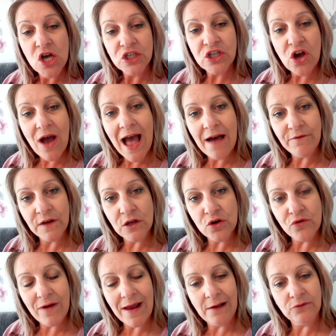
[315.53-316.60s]
So have a
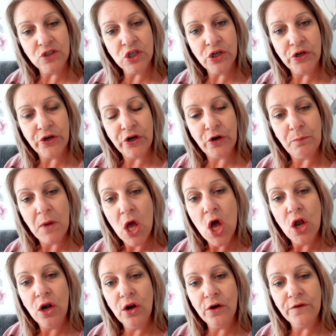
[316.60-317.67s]
look round your home.
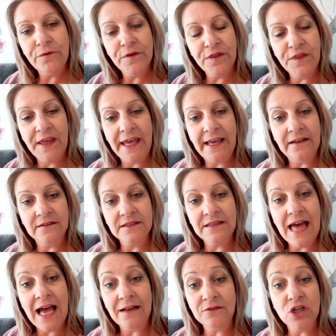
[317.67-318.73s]
Look for things
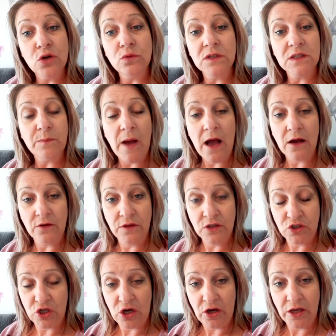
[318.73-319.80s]
that don't spark the
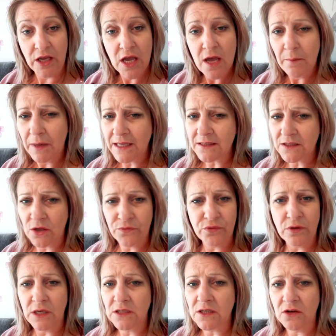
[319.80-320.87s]
joy. Please don't
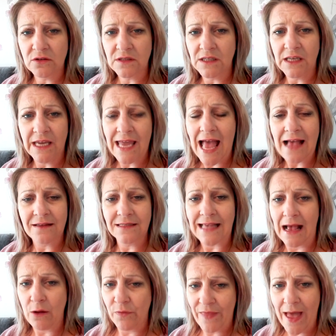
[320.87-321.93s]
throw your dogs and your cats
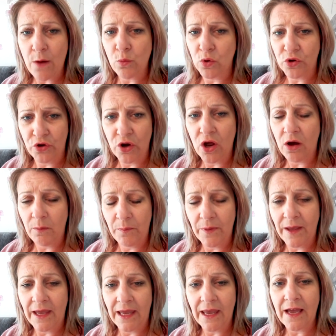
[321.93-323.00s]
out. That would not
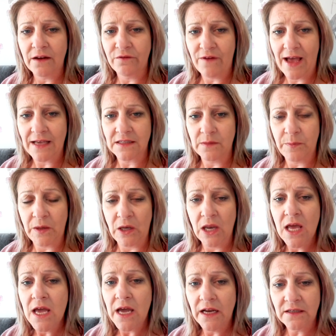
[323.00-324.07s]
be
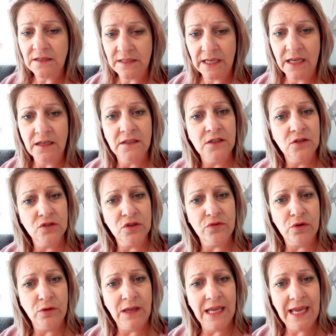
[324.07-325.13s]
advisable. And certainly don't
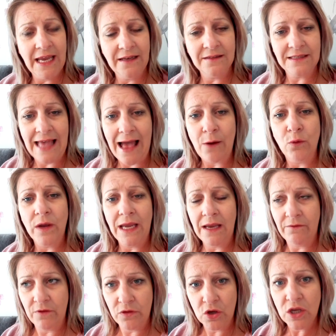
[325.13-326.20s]
throw your kids out,
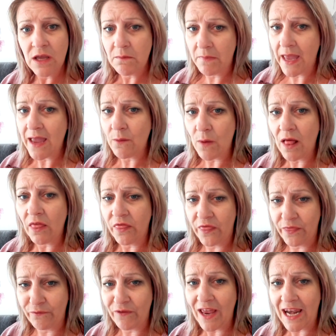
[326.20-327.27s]
even though you may well
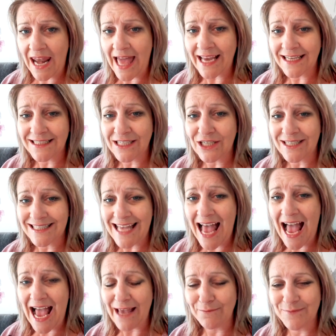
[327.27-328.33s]
feel like it at
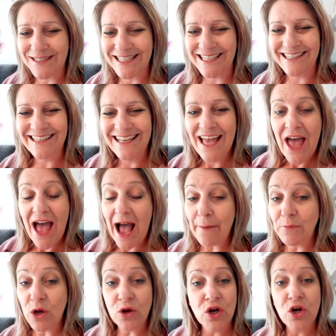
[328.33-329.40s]
times.
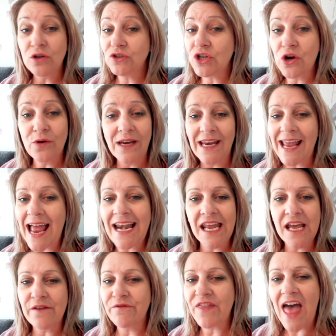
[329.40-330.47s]
I'm not condoning
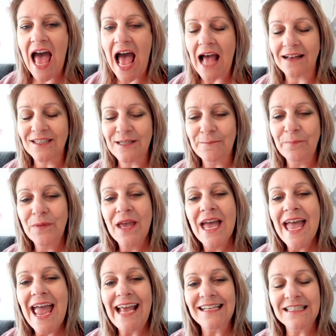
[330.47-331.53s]
any of that.
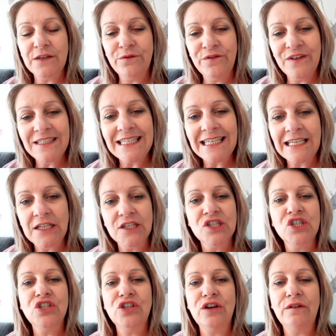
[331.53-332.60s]
It's the physical
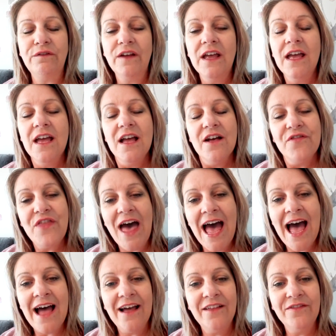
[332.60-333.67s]
stuff
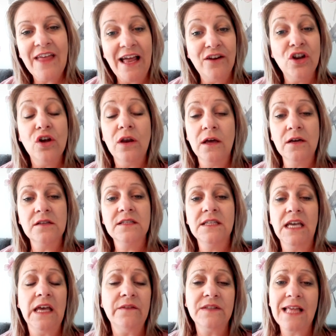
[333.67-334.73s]
that no longer
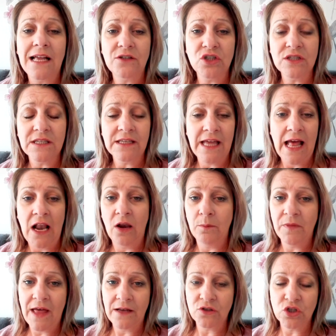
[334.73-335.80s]
serves, that doesn't
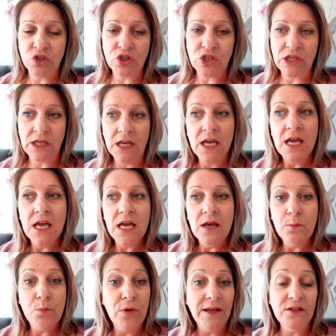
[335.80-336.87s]
help, that doesn't
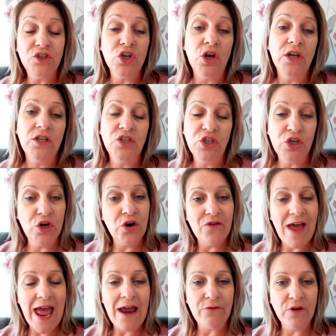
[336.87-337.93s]
bring joy to
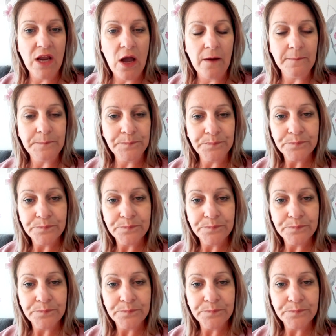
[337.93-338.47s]
your area.